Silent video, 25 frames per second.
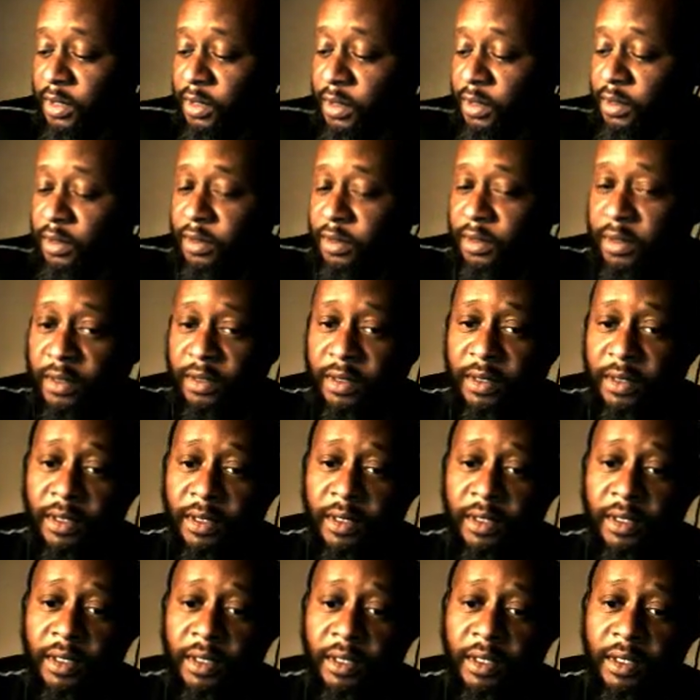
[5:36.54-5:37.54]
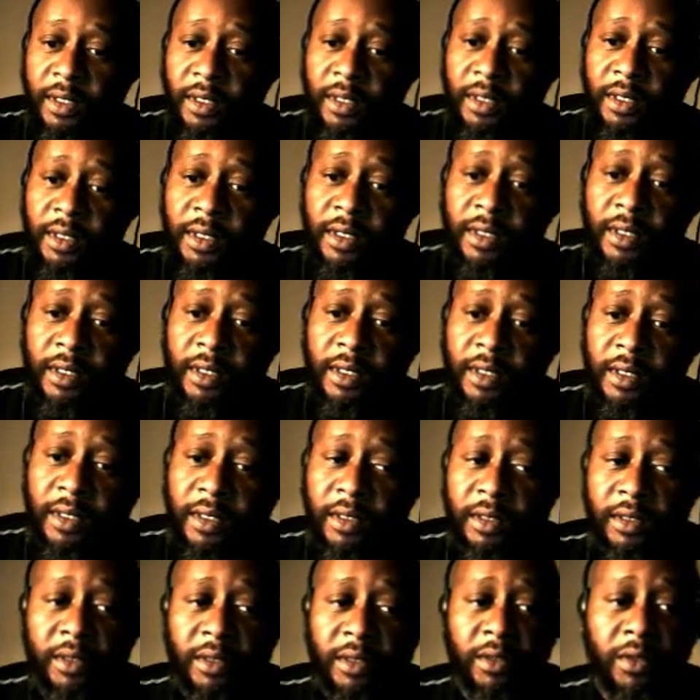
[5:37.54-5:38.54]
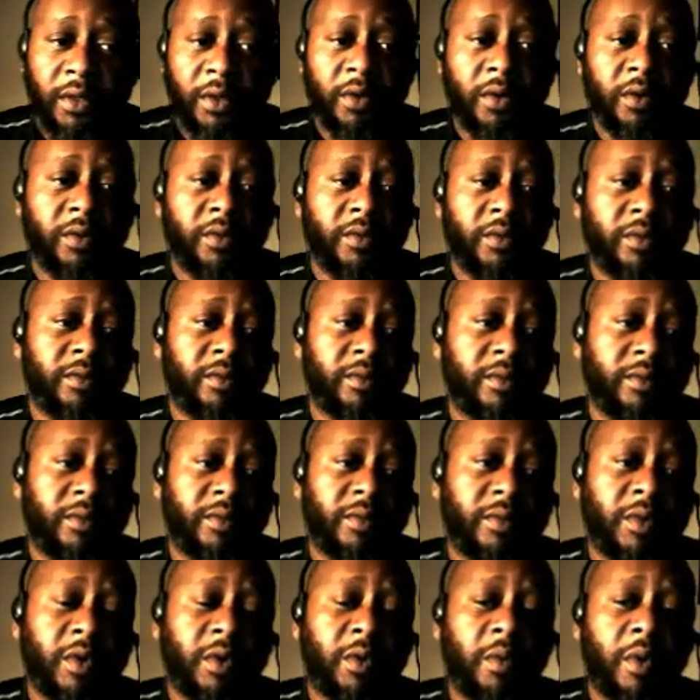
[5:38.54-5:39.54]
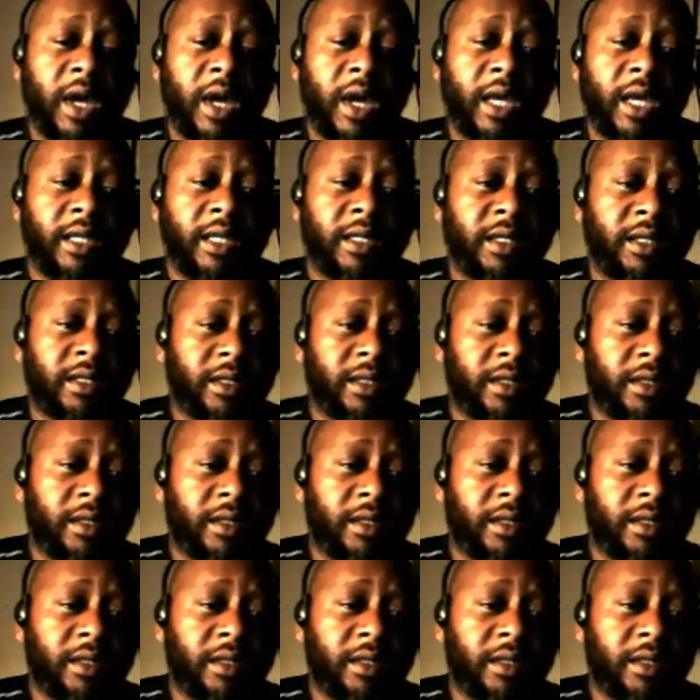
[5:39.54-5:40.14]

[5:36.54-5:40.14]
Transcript: So we'll watch it for about a half hour.